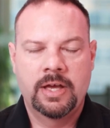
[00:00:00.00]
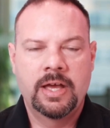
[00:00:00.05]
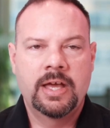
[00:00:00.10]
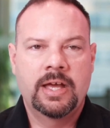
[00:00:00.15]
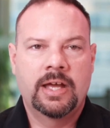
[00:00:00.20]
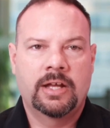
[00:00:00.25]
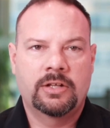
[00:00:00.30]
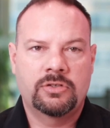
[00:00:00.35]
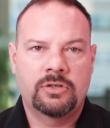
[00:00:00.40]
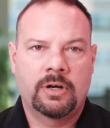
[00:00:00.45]

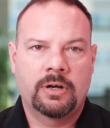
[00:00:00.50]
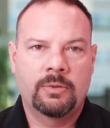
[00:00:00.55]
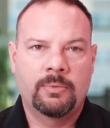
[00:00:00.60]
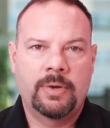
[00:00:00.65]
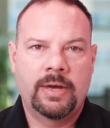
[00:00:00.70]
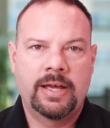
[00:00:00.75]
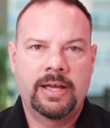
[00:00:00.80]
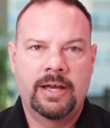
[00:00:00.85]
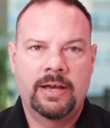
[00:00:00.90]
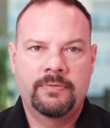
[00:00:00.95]
It's our
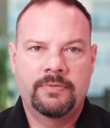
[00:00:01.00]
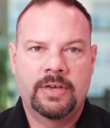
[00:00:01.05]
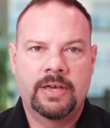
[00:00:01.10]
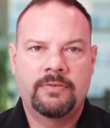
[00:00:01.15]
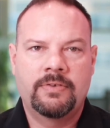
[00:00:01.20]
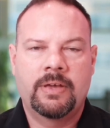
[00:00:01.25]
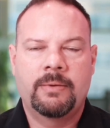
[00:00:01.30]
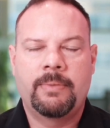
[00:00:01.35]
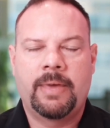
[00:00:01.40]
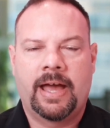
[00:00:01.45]
way of
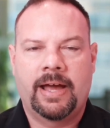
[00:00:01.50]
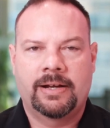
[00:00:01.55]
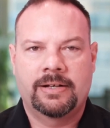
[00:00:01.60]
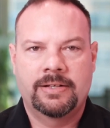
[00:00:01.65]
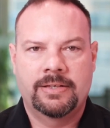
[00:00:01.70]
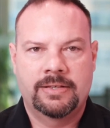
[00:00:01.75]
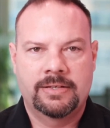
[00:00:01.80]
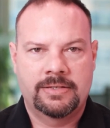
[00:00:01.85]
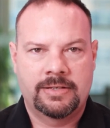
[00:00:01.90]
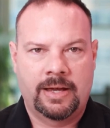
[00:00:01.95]
giving back to
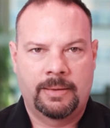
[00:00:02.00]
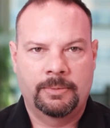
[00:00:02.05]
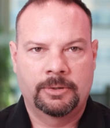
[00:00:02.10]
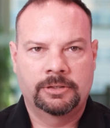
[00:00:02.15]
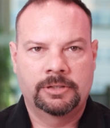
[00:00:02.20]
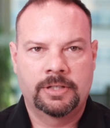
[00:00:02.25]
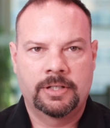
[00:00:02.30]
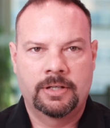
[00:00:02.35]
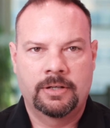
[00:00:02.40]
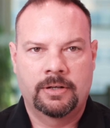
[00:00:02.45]
the
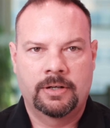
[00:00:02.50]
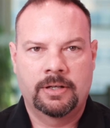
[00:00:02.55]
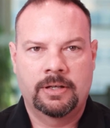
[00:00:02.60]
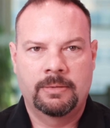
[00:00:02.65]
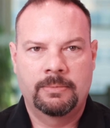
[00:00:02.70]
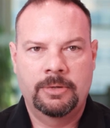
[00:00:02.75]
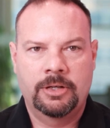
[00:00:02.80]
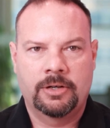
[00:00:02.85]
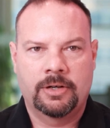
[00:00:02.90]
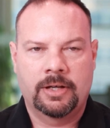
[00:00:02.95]
cybersecurity
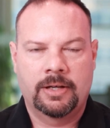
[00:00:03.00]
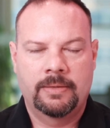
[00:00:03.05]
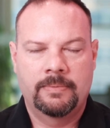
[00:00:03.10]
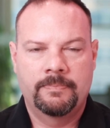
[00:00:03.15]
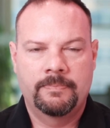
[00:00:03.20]
community.